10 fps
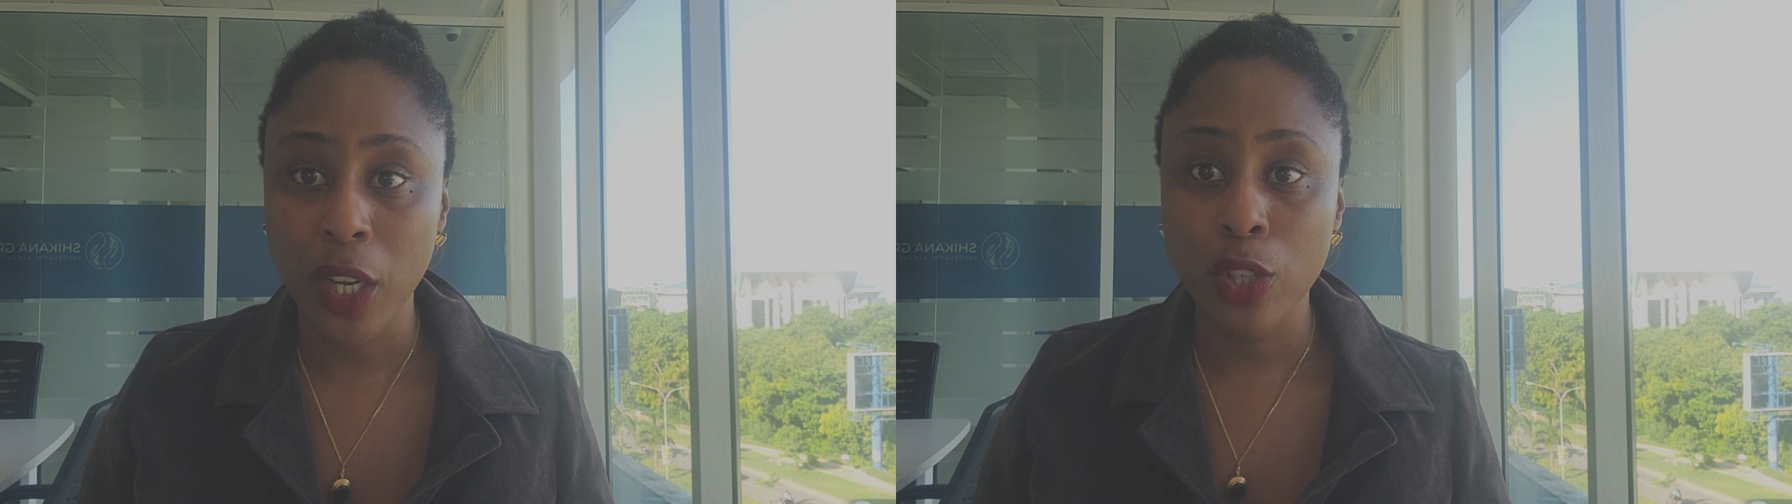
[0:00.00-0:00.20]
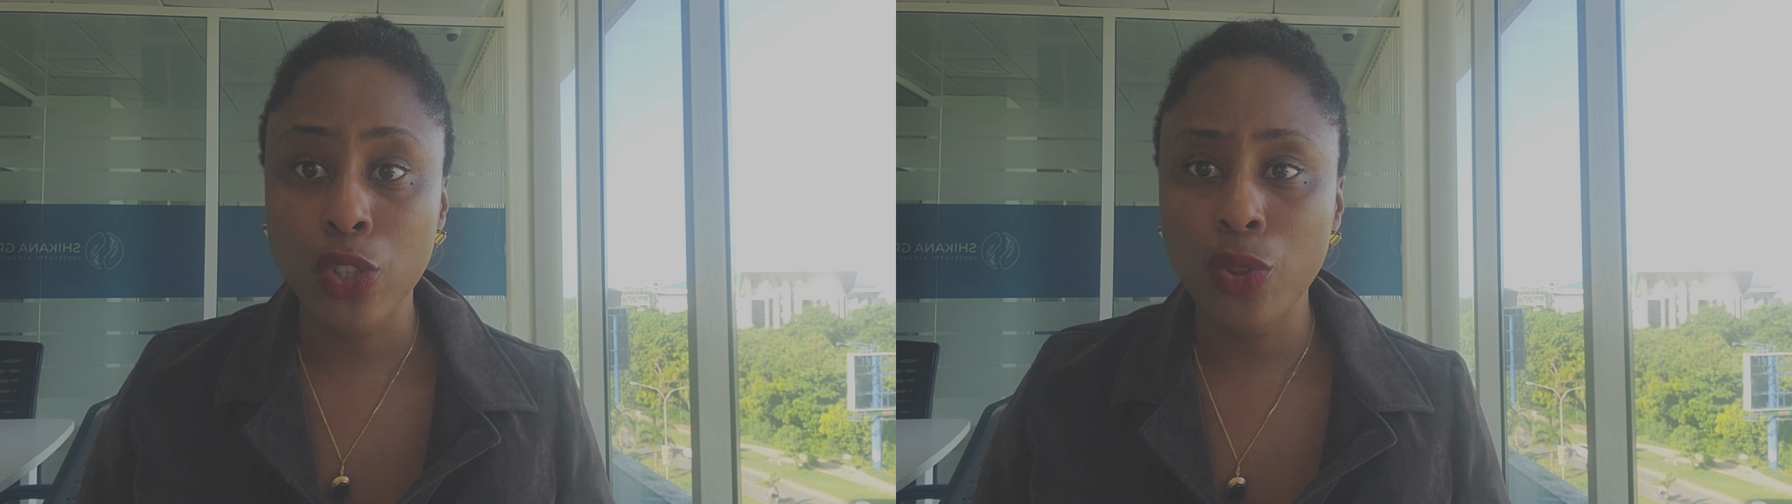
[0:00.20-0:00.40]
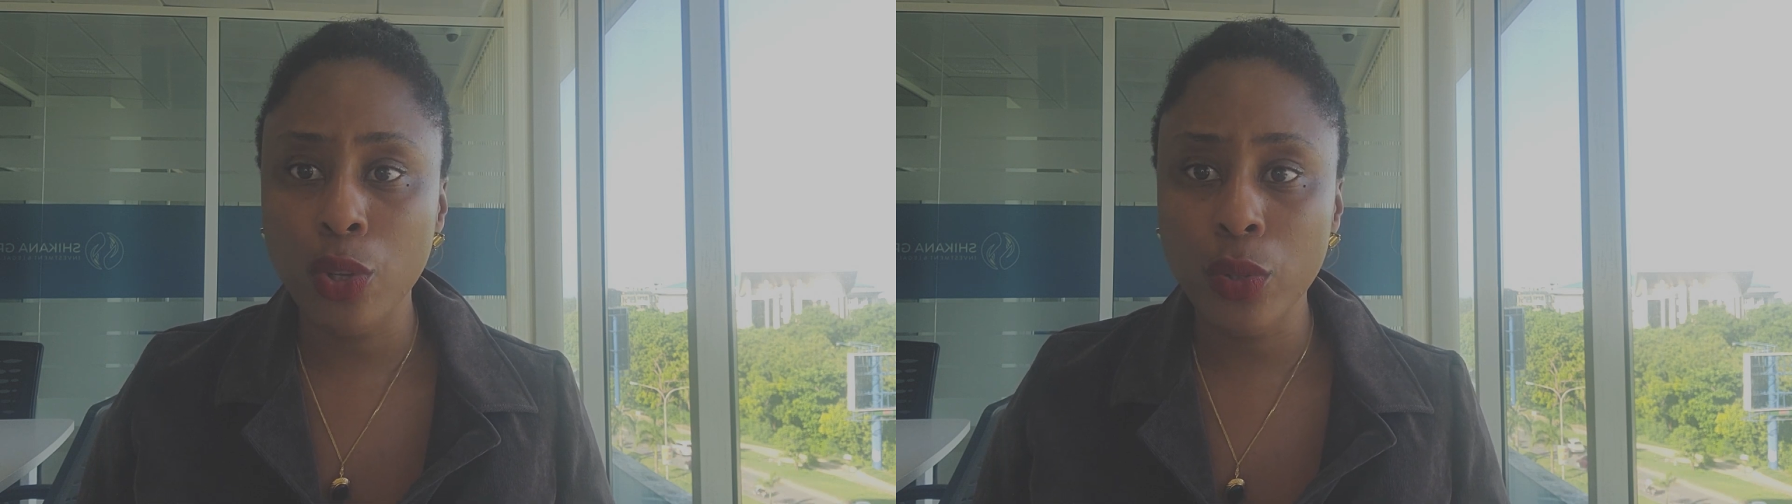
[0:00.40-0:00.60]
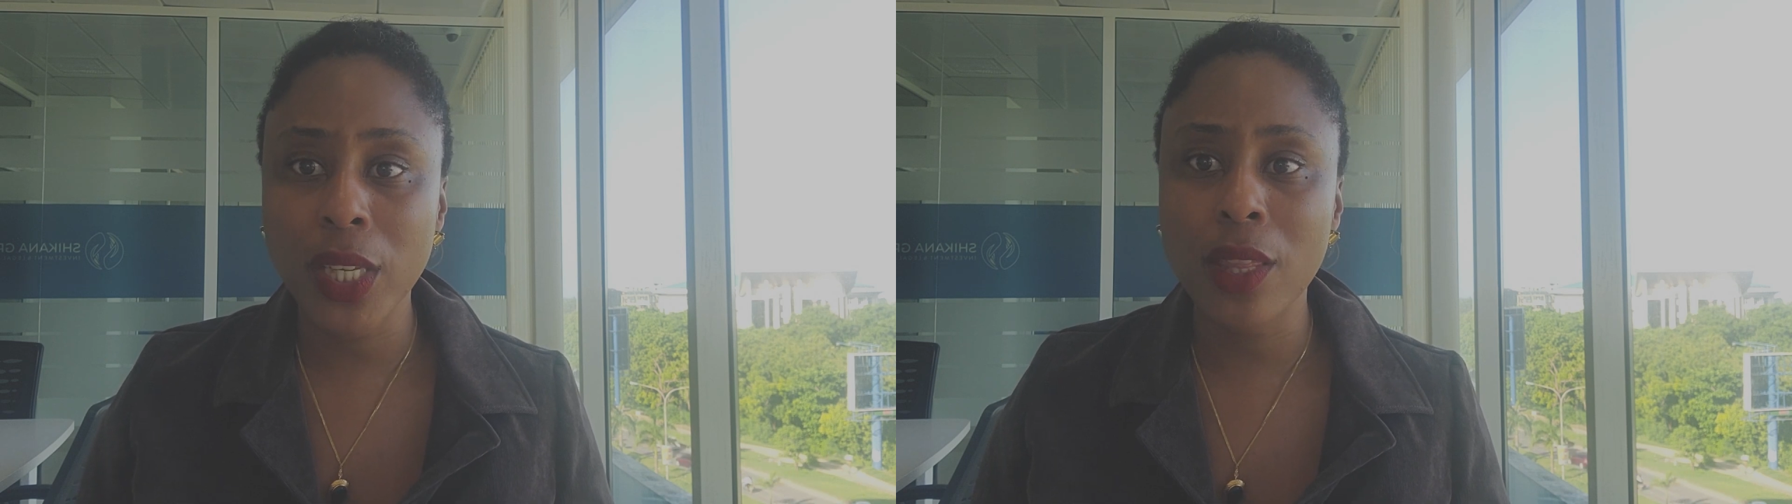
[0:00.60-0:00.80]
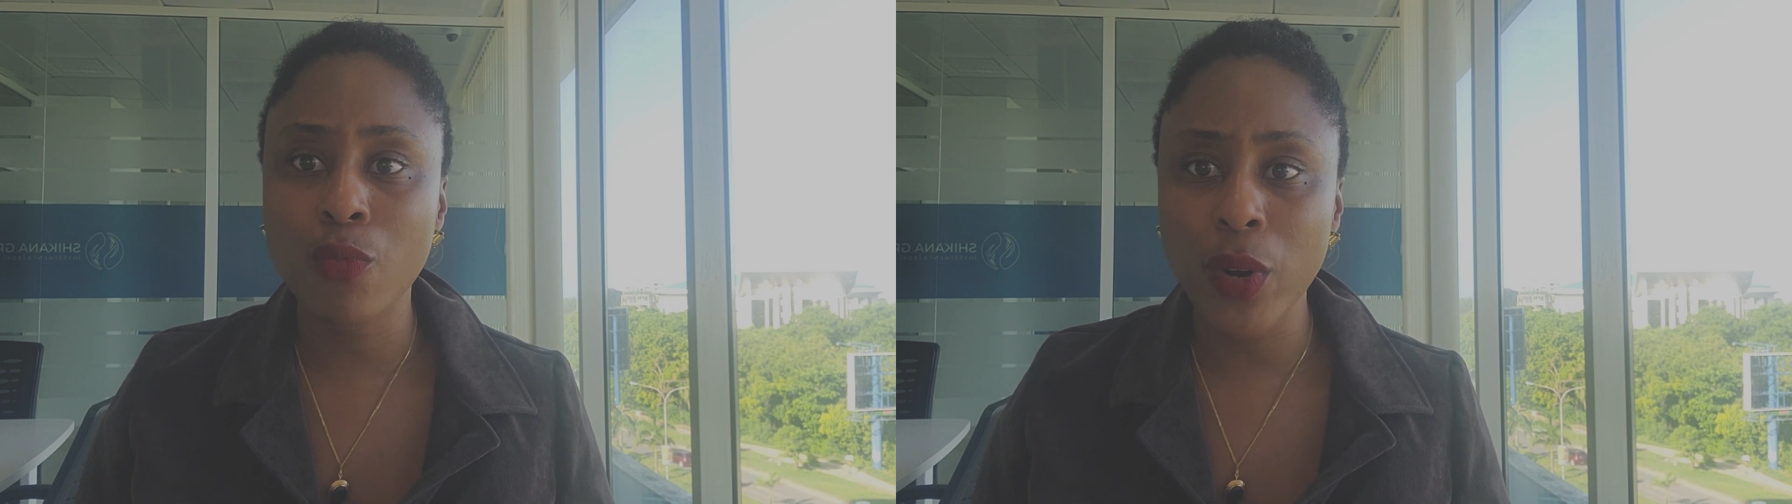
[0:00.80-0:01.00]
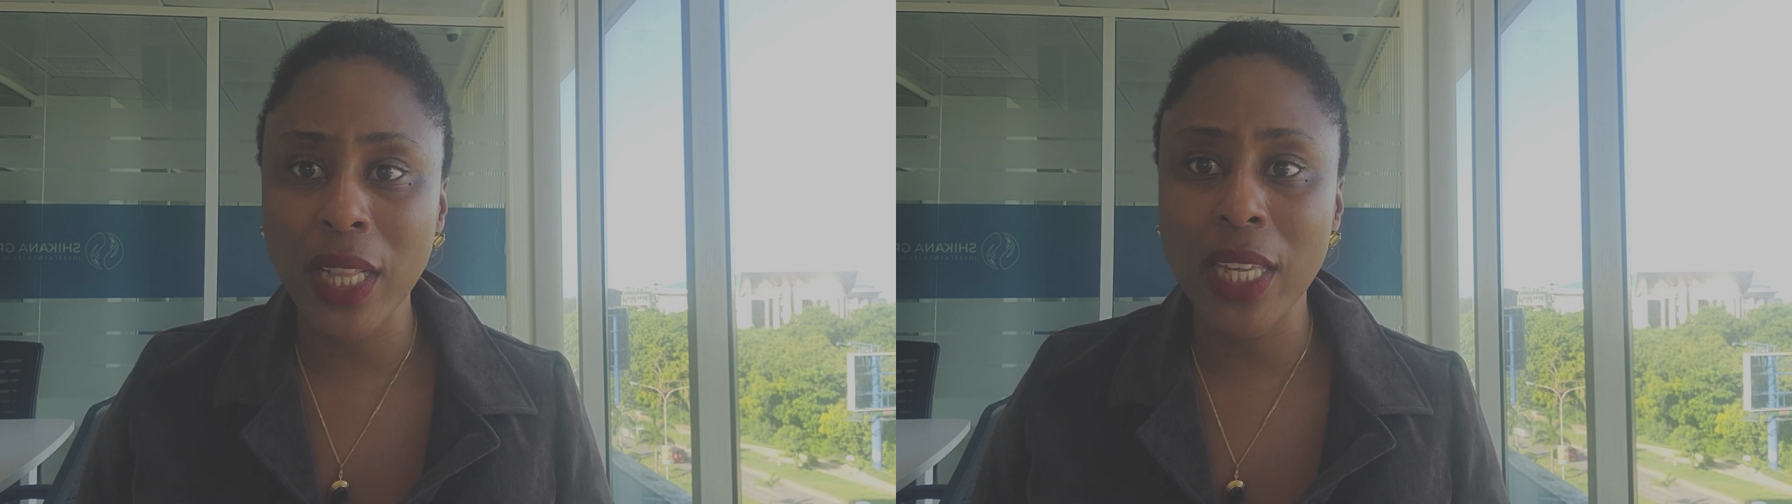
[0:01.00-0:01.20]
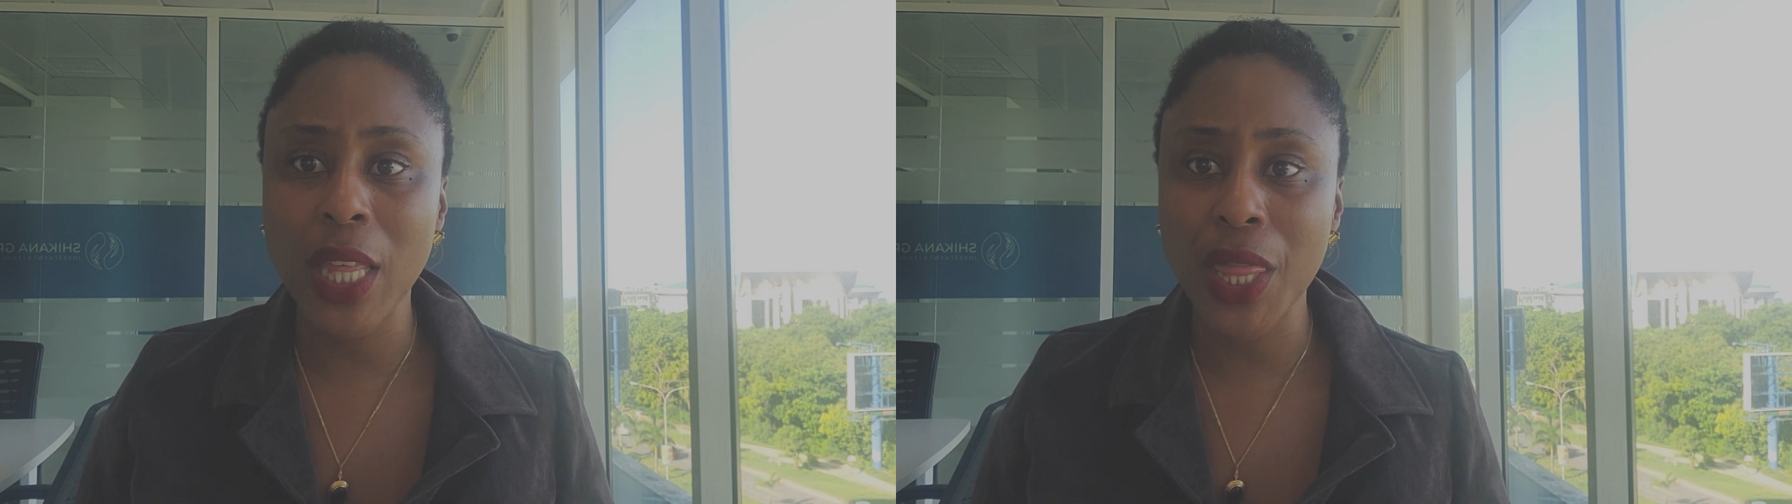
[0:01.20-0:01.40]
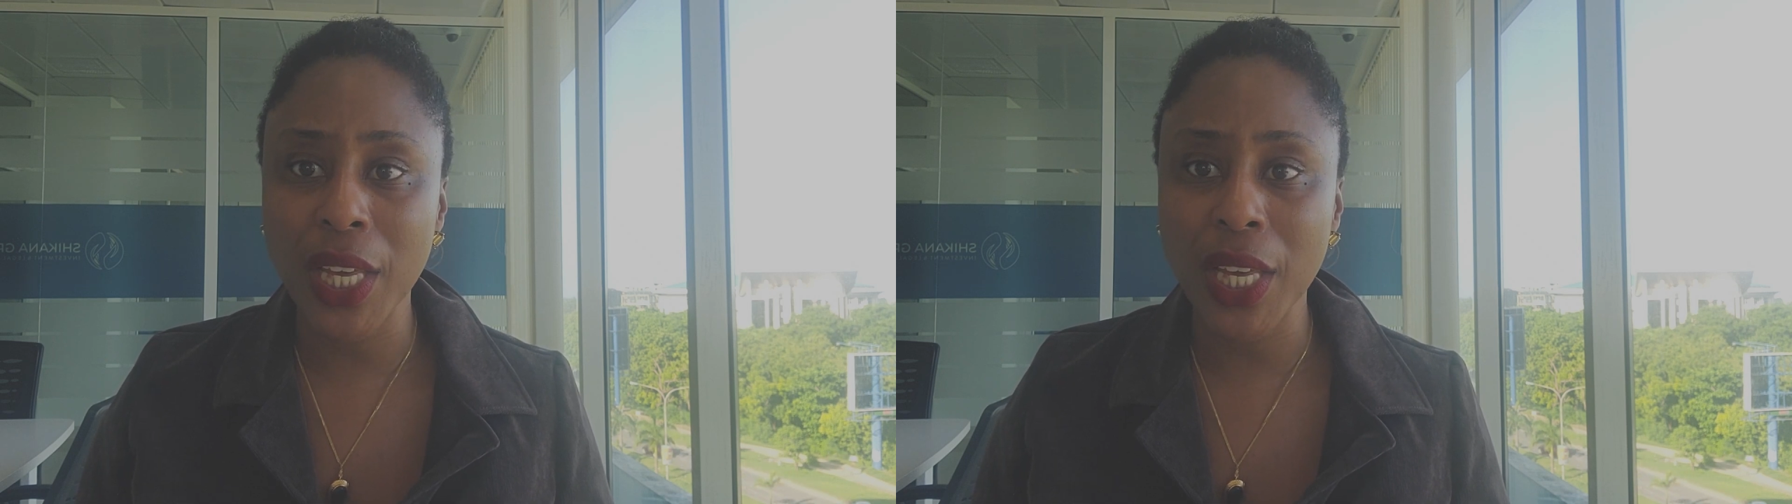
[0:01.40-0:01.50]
So those are really the